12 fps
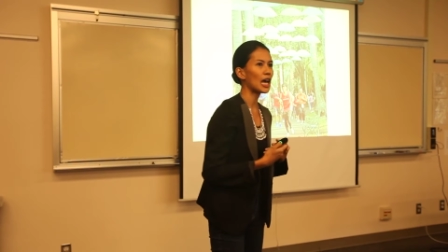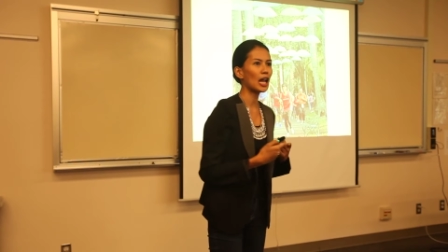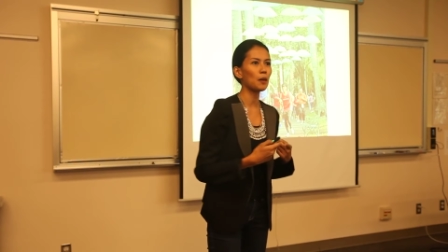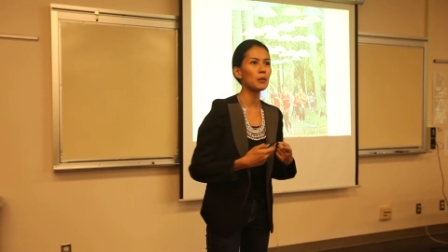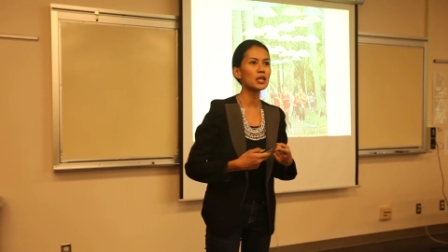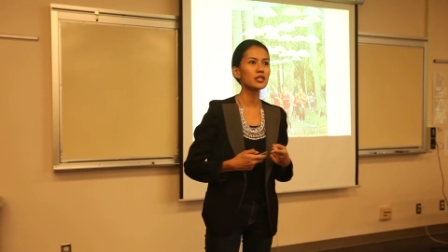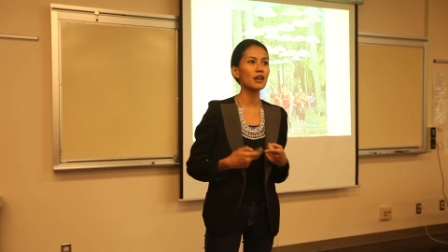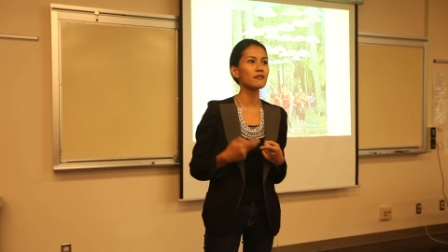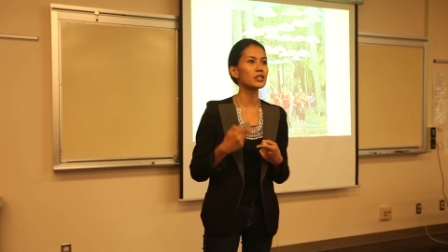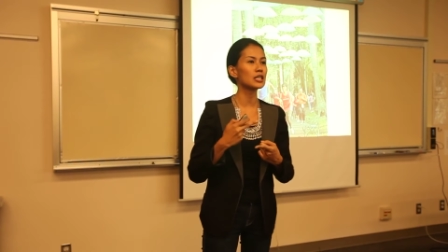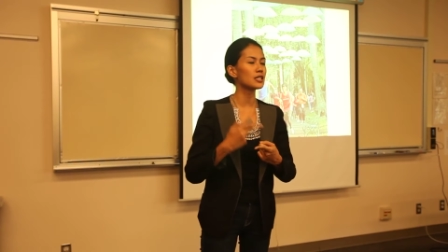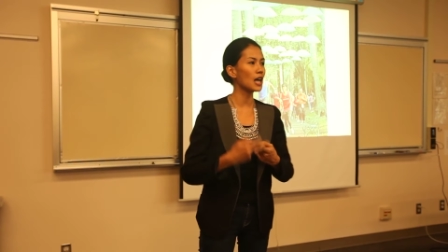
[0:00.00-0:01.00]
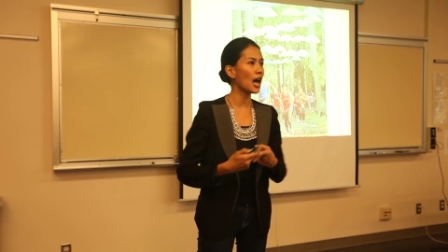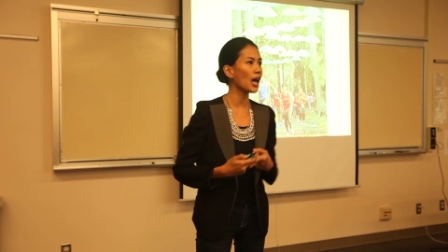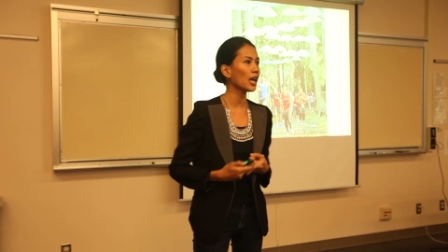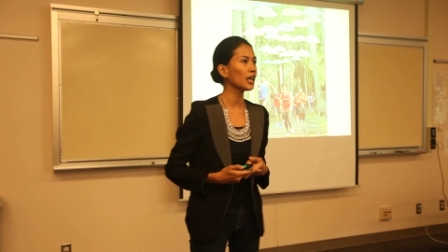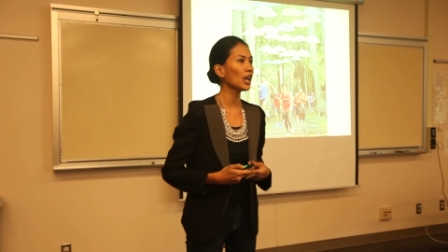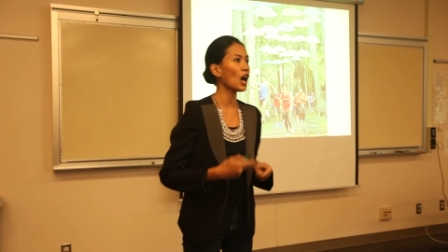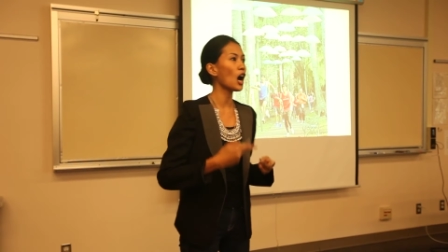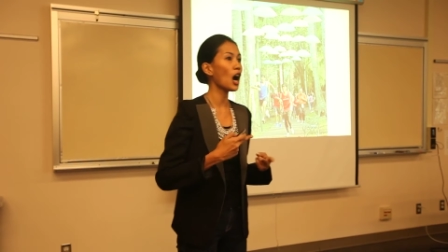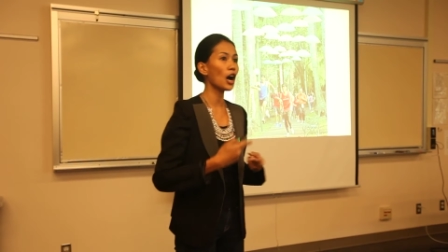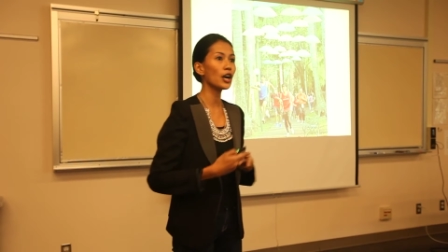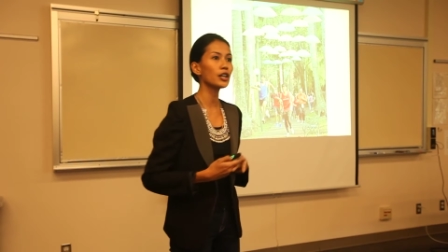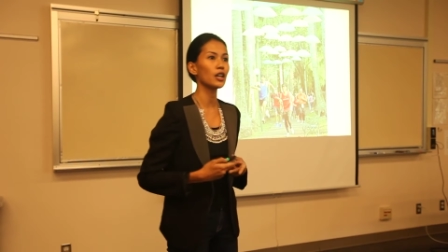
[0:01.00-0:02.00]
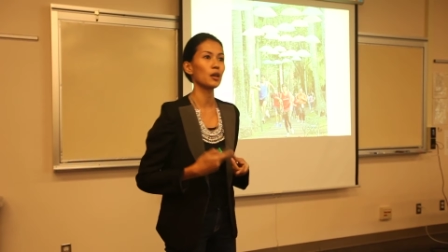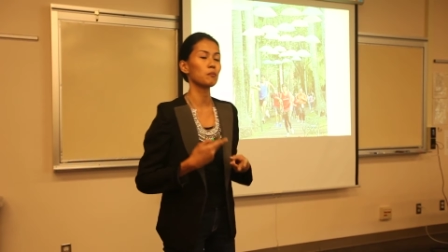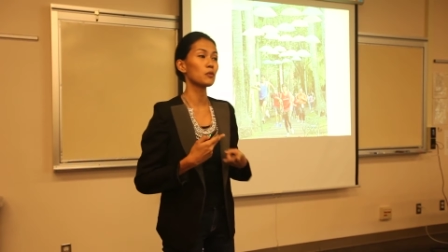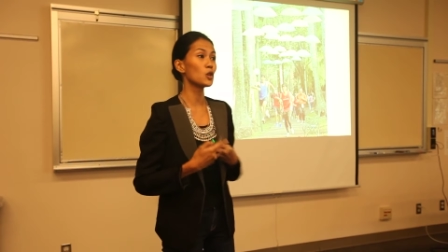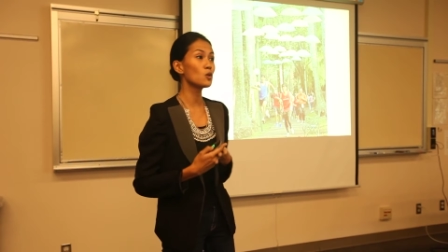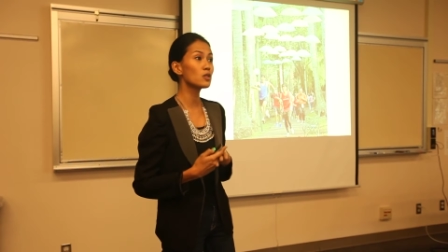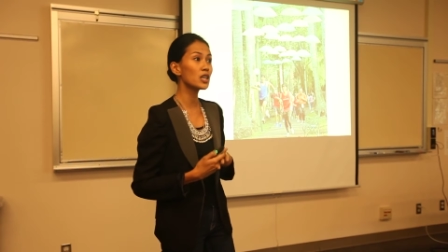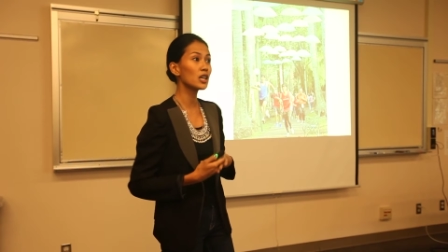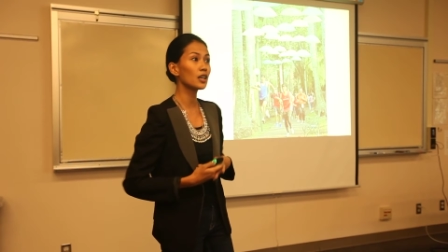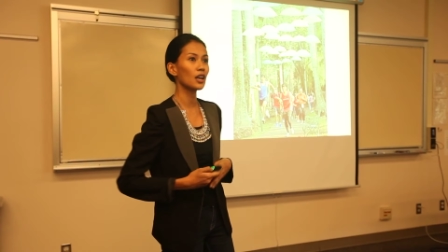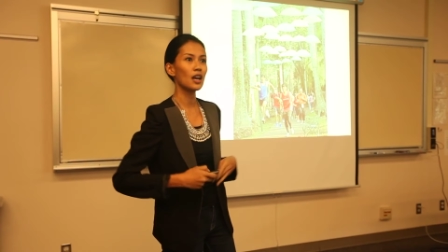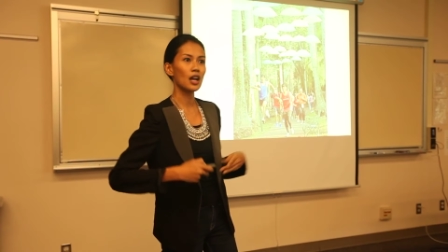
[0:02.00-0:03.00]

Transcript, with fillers: elements of design, art, music,